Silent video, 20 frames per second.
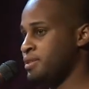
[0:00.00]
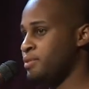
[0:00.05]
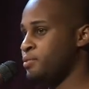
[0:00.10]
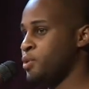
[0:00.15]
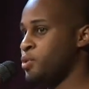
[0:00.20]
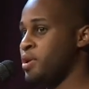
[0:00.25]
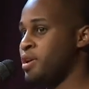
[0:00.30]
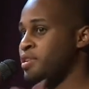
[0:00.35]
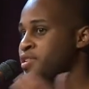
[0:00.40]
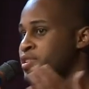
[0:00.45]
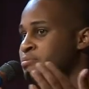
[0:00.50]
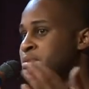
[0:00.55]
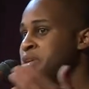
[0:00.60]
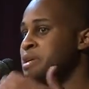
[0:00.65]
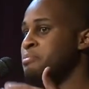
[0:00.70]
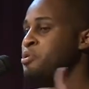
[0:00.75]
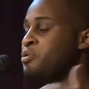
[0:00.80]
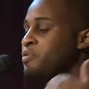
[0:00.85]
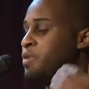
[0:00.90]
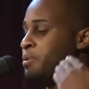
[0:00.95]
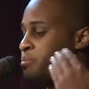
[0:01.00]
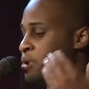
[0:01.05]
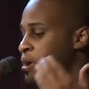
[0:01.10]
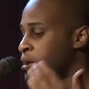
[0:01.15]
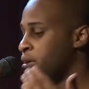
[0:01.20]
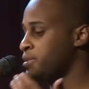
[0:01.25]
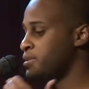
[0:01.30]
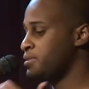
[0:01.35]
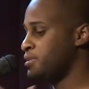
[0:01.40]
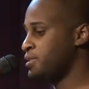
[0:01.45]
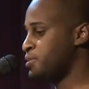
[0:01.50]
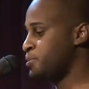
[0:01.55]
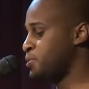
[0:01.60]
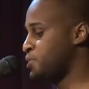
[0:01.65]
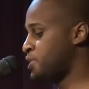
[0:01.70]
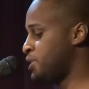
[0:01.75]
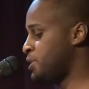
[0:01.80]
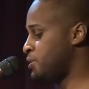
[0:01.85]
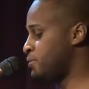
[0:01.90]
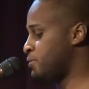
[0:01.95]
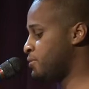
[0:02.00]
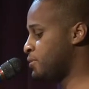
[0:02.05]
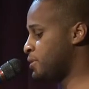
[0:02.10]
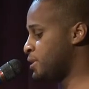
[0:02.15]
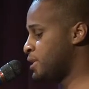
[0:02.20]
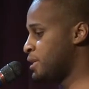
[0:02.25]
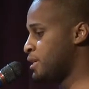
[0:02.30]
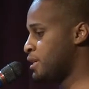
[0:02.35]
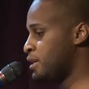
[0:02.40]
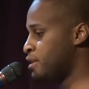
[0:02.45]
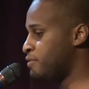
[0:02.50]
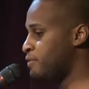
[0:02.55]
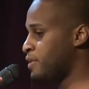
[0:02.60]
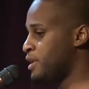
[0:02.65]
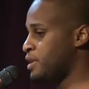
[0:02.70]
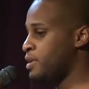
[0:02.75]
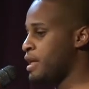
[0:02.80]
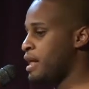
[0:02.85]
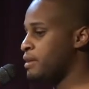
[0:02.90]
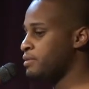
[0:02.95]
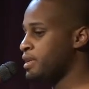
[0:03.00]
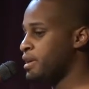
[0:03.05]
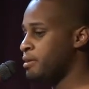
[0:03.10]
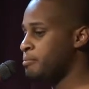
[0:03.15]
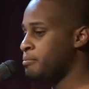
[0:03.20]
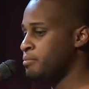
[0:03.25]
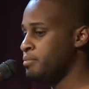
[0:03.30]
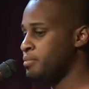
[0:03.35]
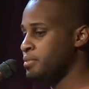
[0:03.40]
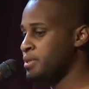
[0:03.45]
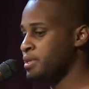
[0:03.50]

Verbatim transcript: It requires many moving parts to achieve a final outcome.